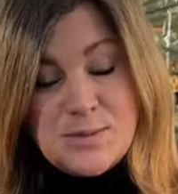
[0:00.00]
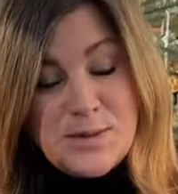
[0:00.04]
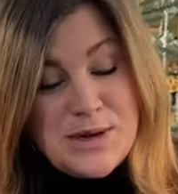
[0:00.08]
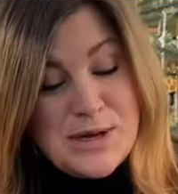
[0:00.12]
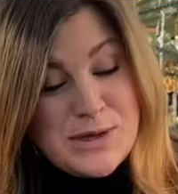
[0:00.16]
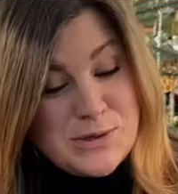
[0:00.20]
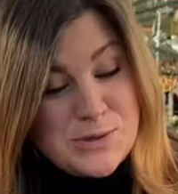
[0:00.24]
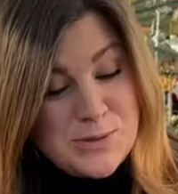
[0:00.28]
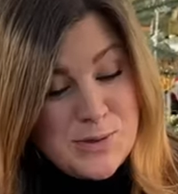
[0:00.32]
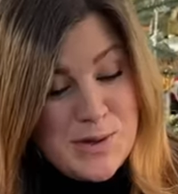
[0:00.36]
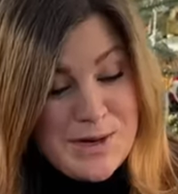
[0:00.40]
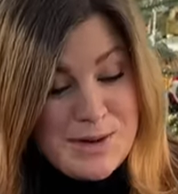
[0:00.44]
We
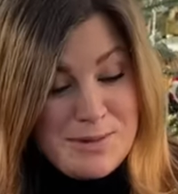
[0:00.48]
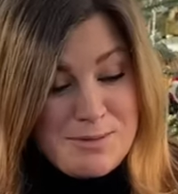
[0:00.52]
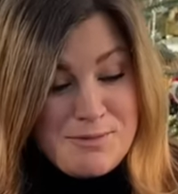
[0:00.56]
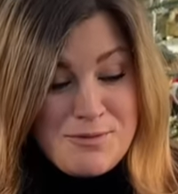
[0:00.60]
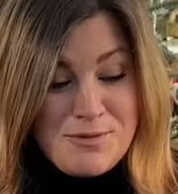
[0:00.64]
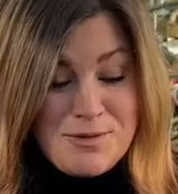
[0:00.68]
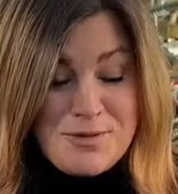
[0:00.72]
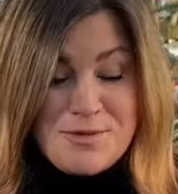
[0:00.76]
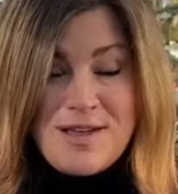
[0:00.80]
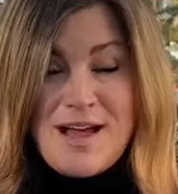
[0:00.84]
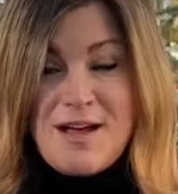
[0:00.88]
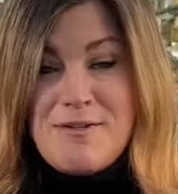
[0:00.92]
enjoyed them
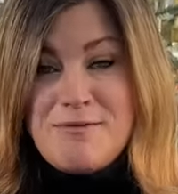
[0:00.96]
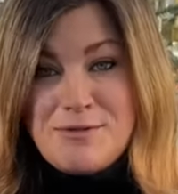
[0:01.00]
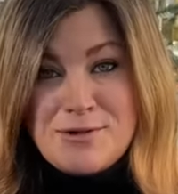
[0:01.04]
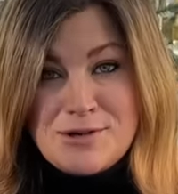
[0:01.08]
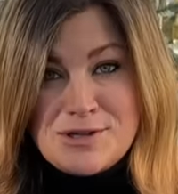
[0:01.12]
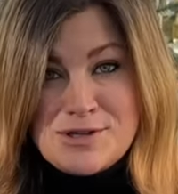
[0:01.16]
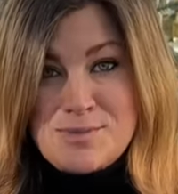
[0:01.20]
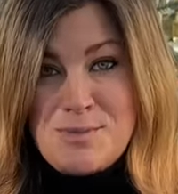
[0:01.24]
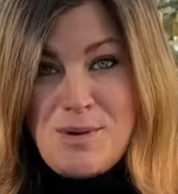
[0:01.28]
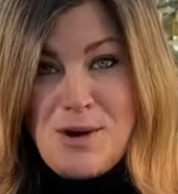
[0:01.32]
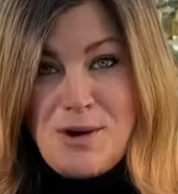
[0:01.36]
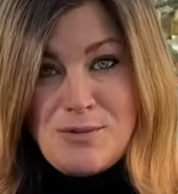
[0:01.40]
for that
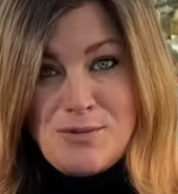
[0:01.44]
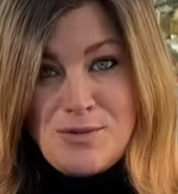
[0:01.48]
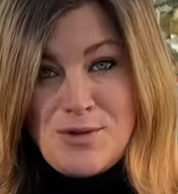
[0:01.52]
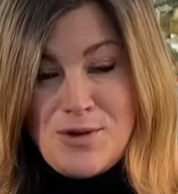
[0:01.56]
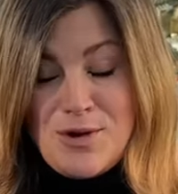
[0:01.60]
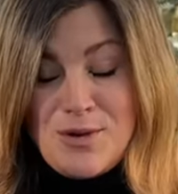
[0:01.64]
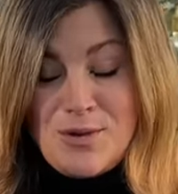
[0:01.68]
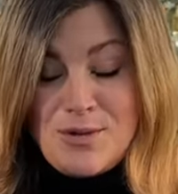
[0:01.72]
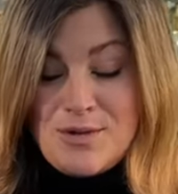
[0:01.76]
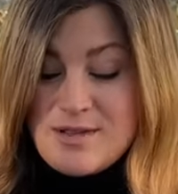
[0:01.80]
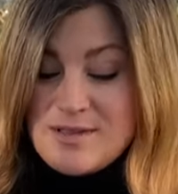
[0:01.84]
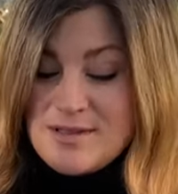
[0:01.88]
first part
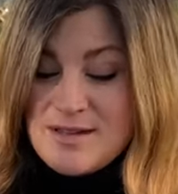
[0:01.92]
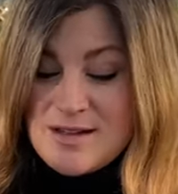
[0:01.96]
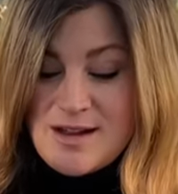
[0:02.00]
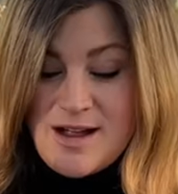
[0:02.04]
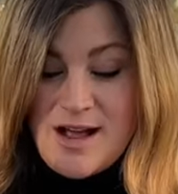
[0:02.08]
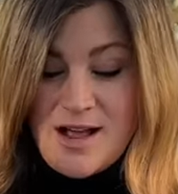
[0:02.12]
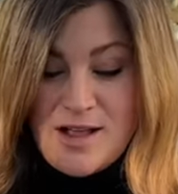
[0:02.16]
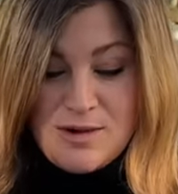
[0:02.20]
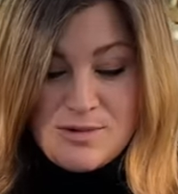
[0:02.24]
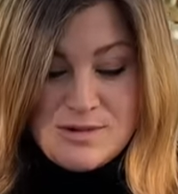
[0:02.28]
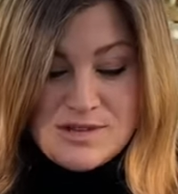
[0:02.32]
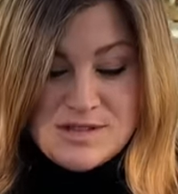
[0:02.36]
though, and the
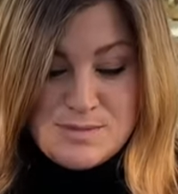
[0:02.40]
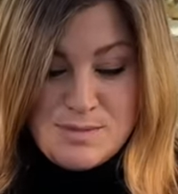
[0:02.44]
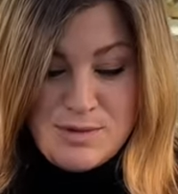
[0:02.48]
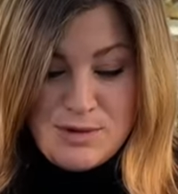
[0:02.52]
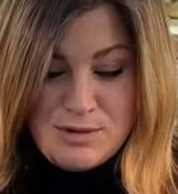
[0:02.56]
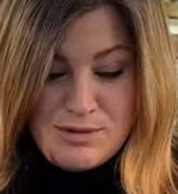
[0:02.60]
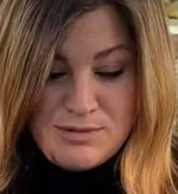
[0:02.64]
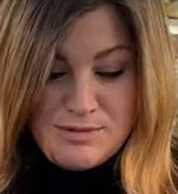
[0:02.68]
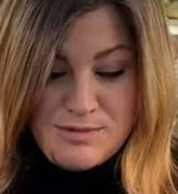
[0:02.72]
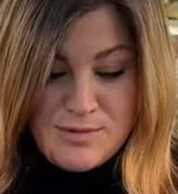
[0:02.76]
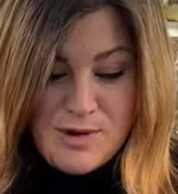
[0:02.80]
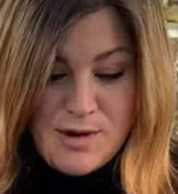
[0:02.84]
color was
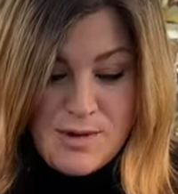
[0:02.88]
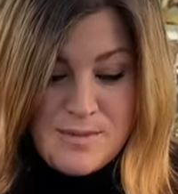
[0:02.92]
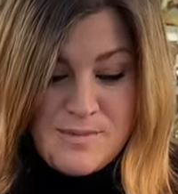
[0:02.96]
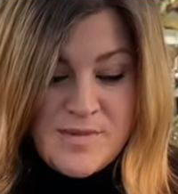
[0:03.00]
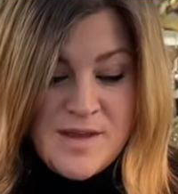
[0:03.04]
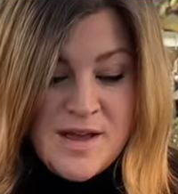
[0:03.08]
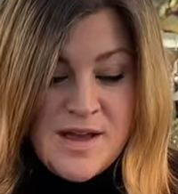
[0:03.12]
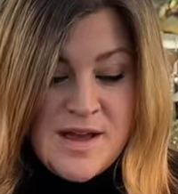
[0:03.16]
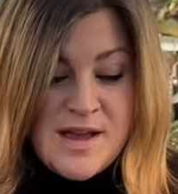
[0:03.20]
beautiful.